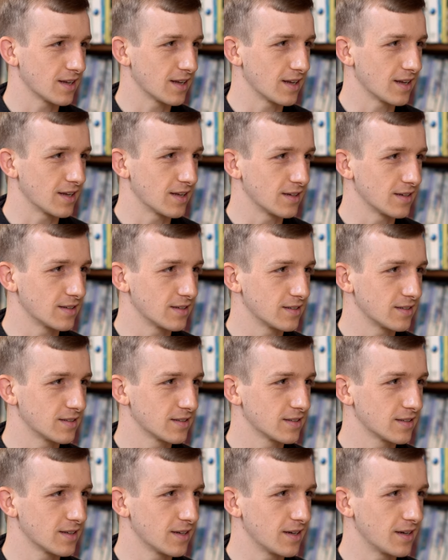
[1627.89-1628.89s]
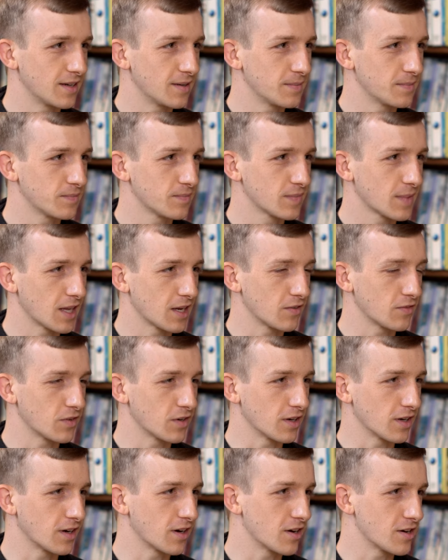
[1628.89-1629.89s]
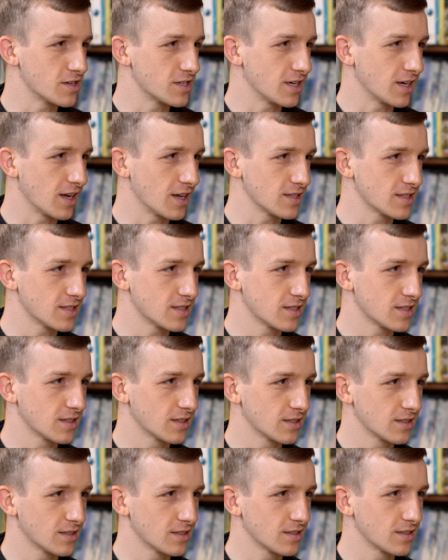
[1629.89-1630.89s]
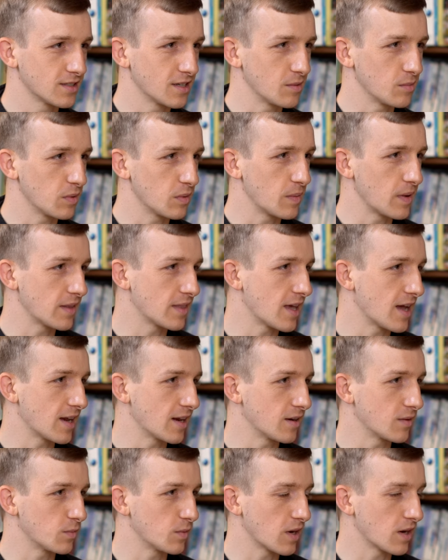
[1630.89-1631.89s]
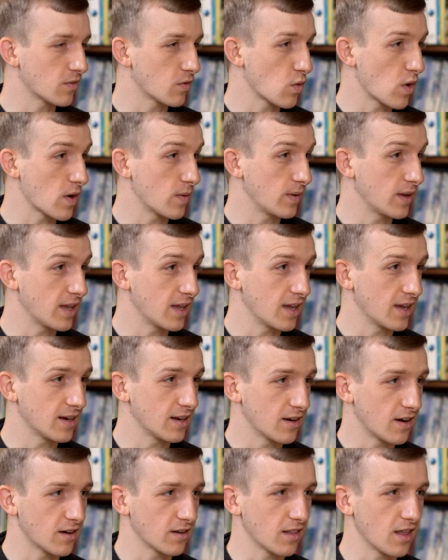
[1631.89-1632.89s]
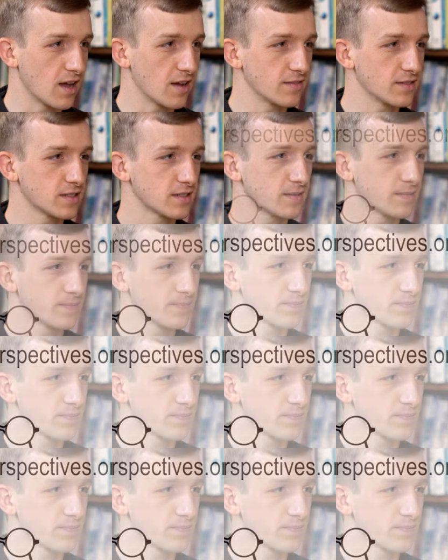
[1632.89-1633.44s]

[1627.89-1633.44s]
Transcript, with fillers: And um, thank you for encouraging us to implement that in whatever way we can in our lives.